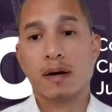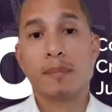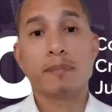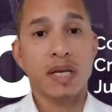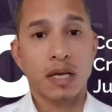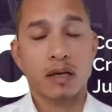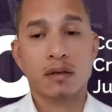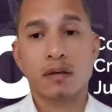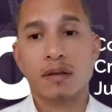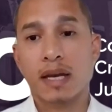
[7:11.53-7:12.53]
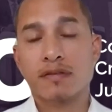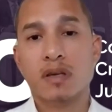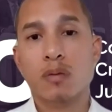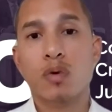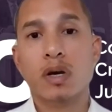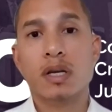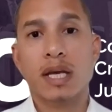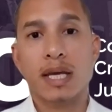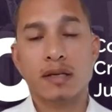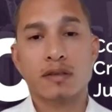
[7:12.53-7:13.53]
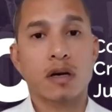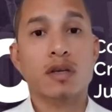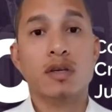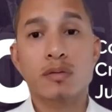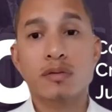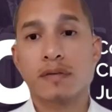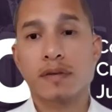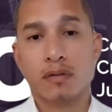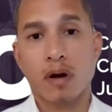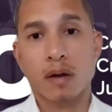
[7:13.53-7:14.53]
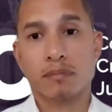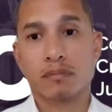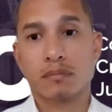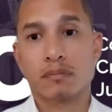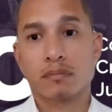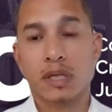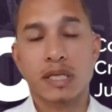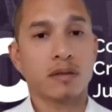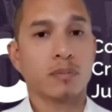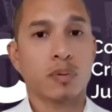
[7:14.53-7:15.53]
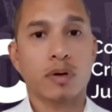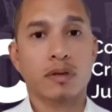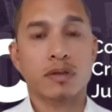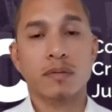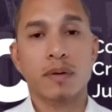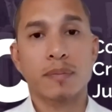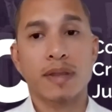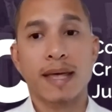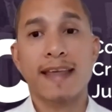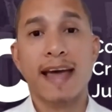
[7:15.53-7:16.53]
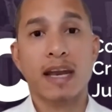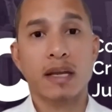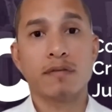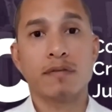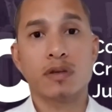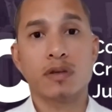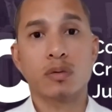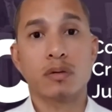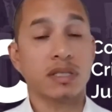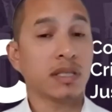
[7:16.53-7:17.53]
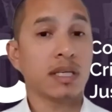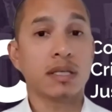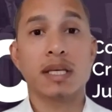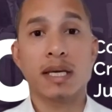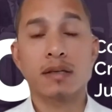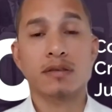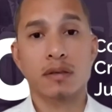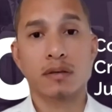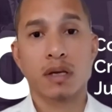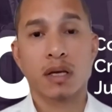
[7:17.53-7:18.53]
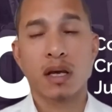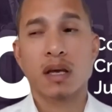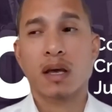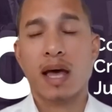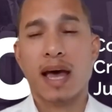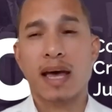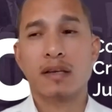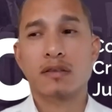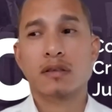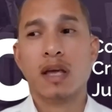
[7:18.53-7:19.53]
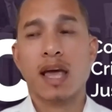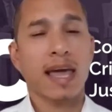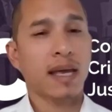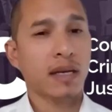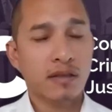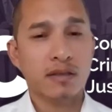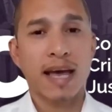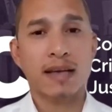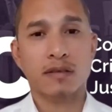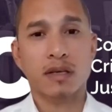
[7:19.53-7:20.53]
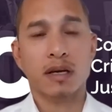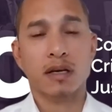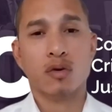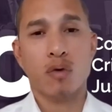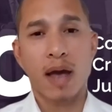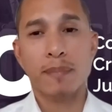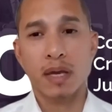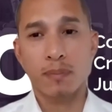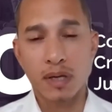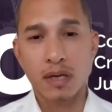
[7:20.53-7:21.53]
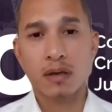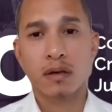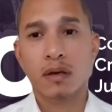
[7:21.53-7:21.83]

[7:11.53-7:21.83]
meaning that if someone is accused of a crime, it is important to remember that that individual is legally innocent. As heinous as the crime may be,